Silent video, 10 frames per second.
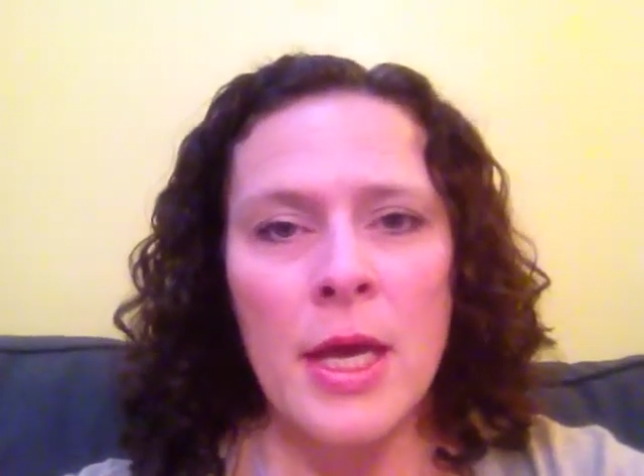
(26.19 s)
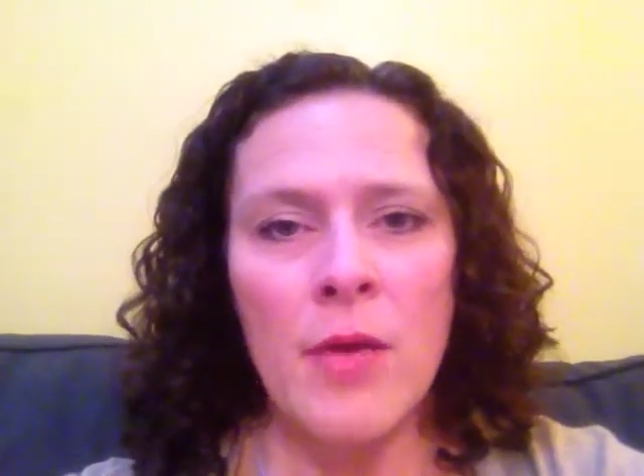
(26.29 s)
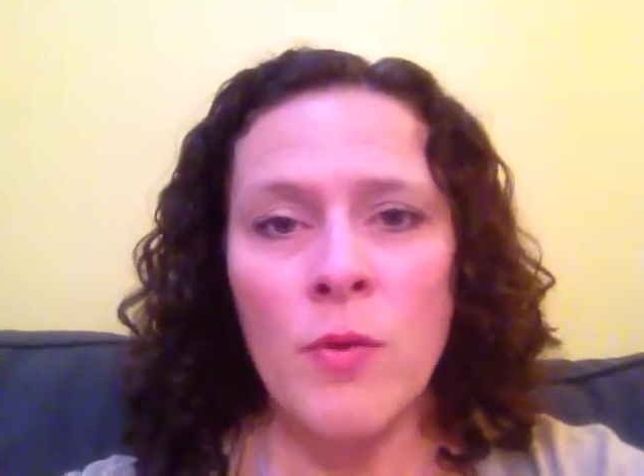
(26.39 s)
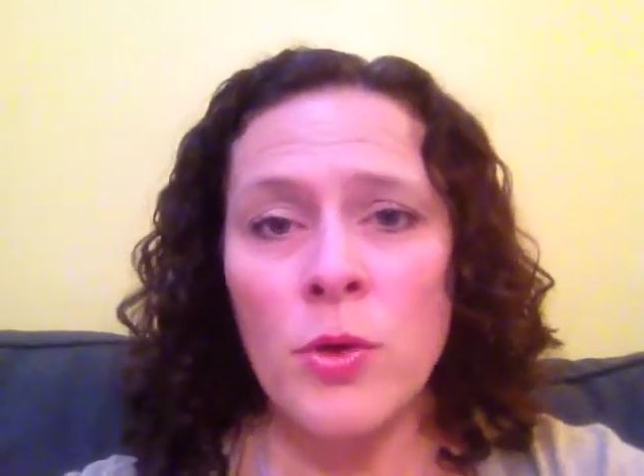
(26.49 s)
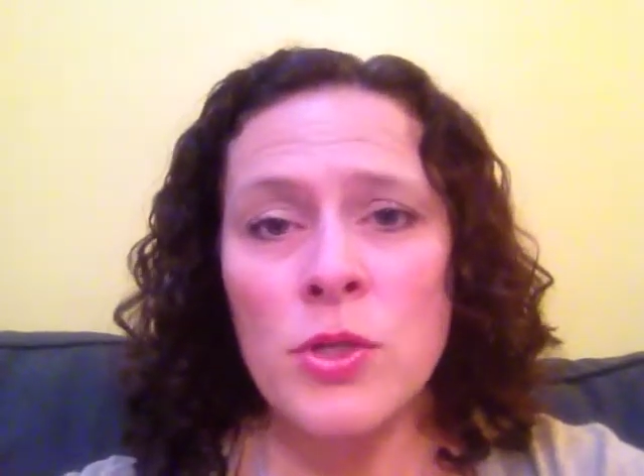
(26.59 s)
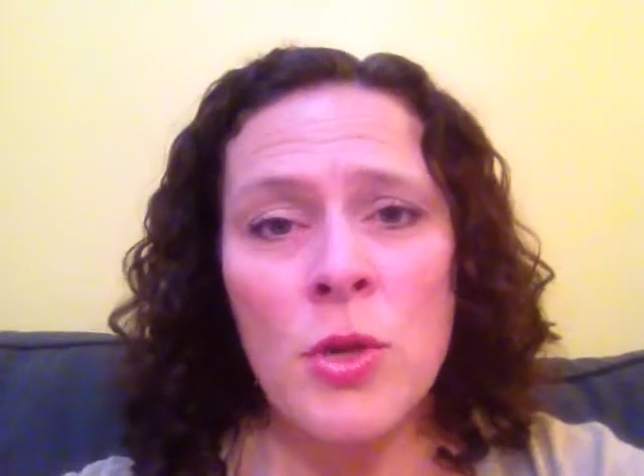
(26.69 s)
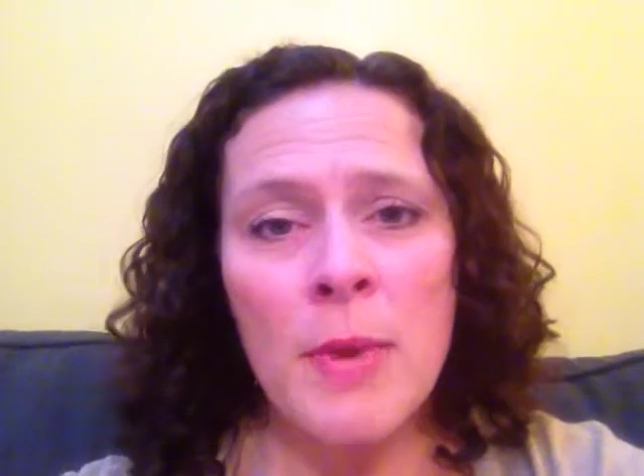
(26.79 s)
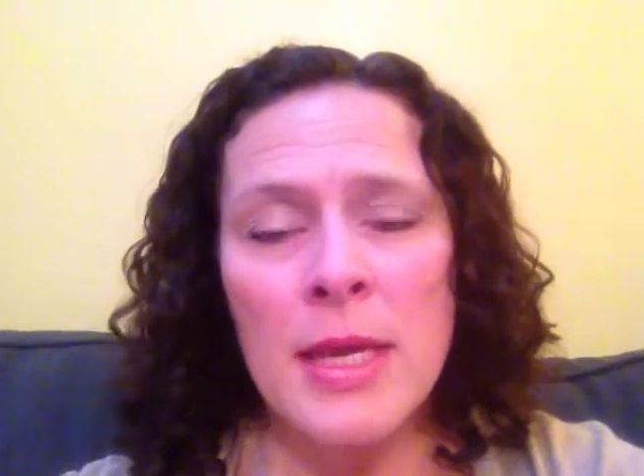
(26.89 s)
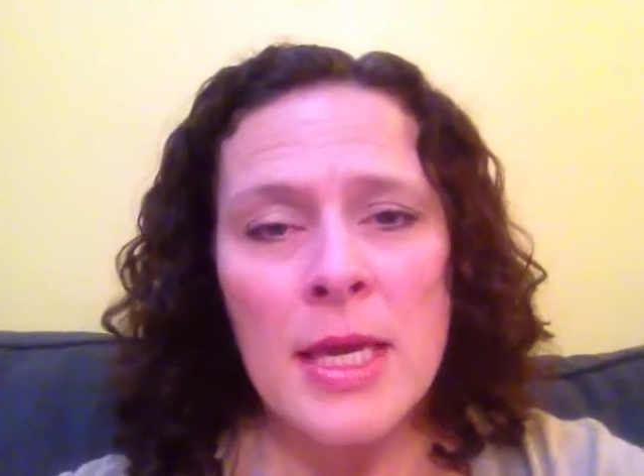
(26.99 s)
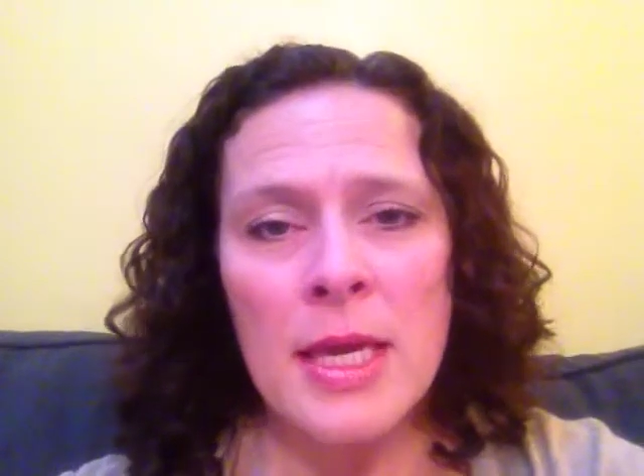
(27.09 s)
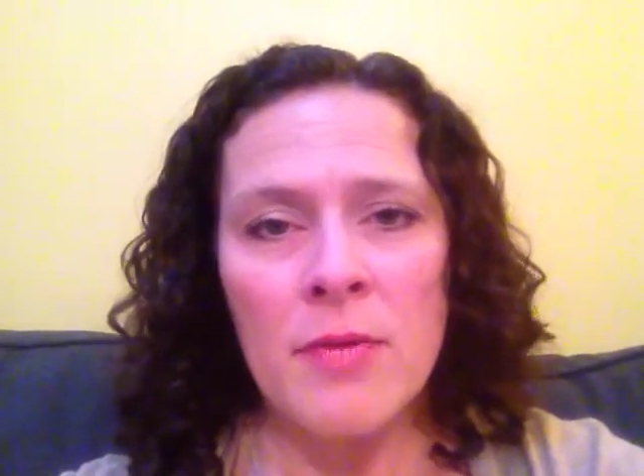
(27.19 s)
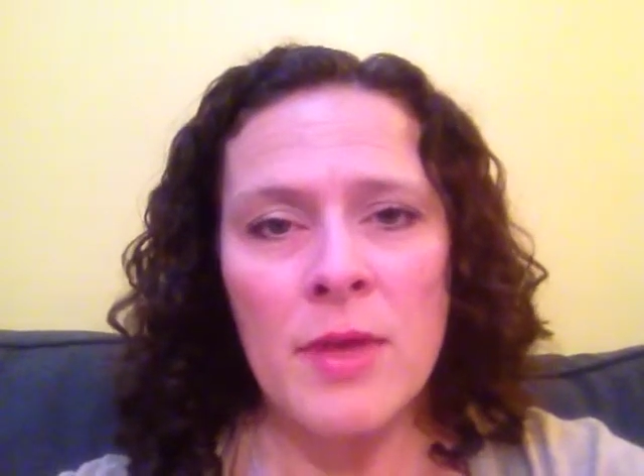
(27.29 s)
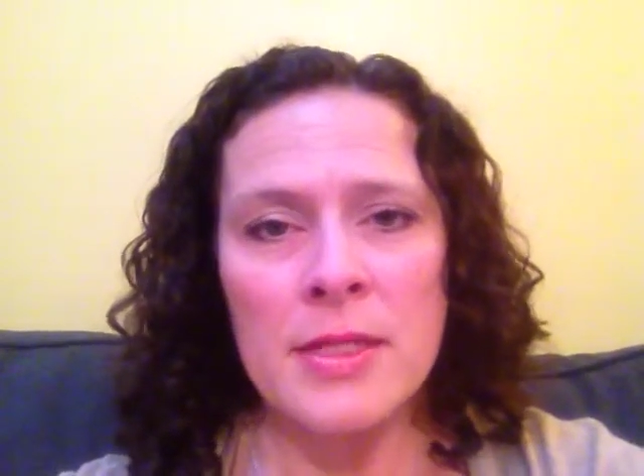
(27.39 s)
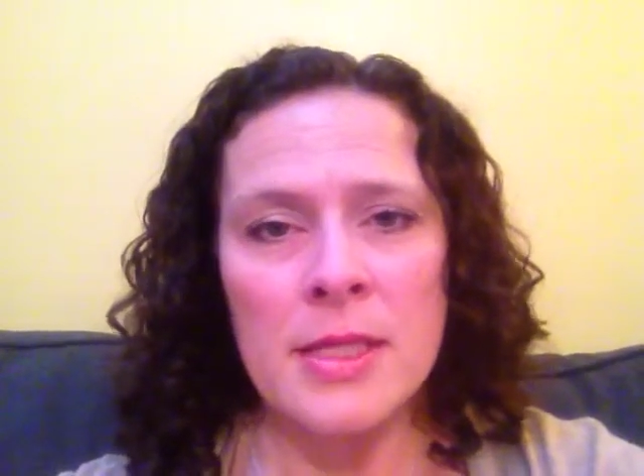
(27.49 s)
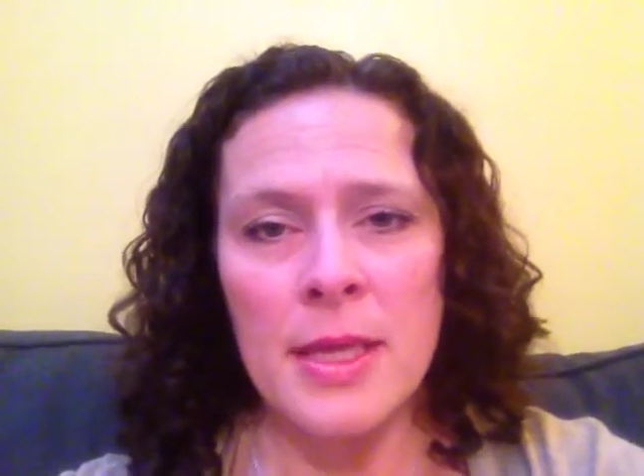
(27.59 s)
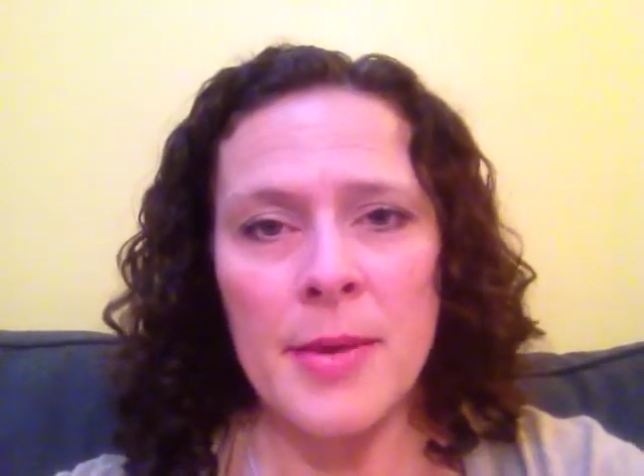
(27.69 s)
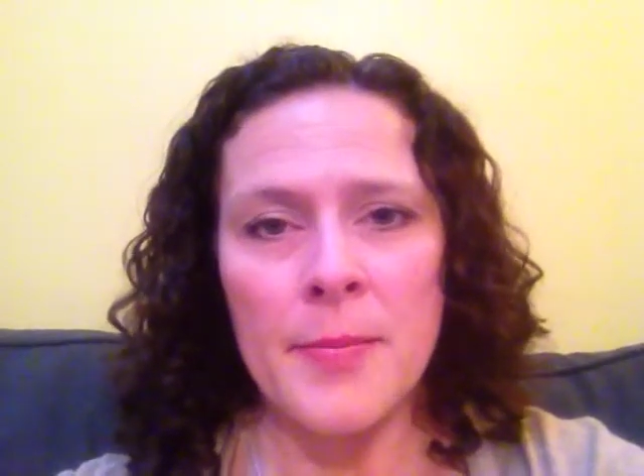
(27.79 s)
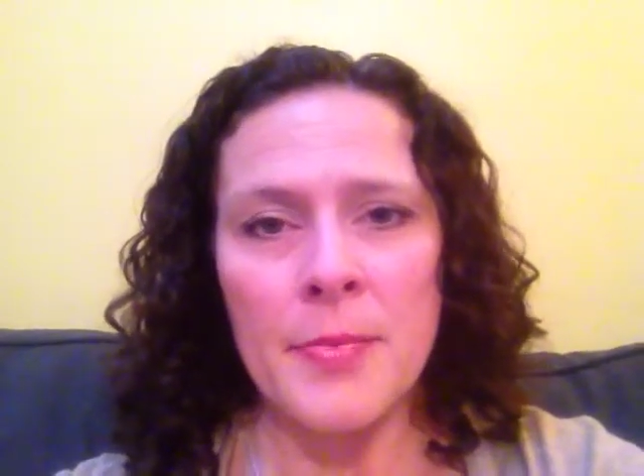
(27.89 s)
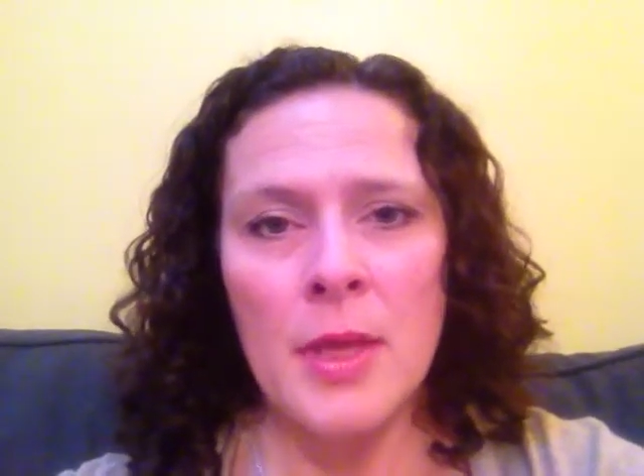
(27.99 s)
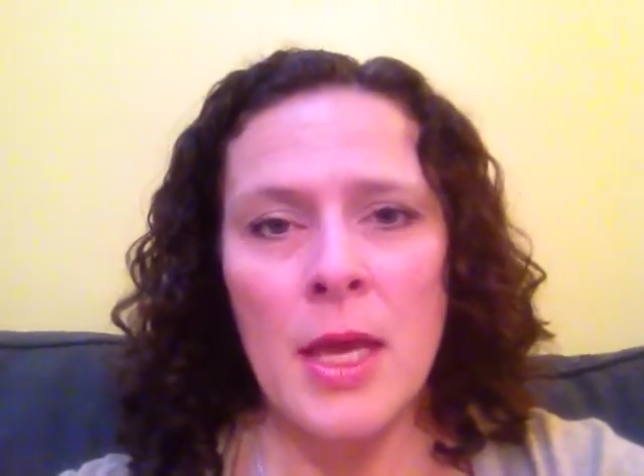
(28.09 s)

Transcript: Of course, nobody can give that to them.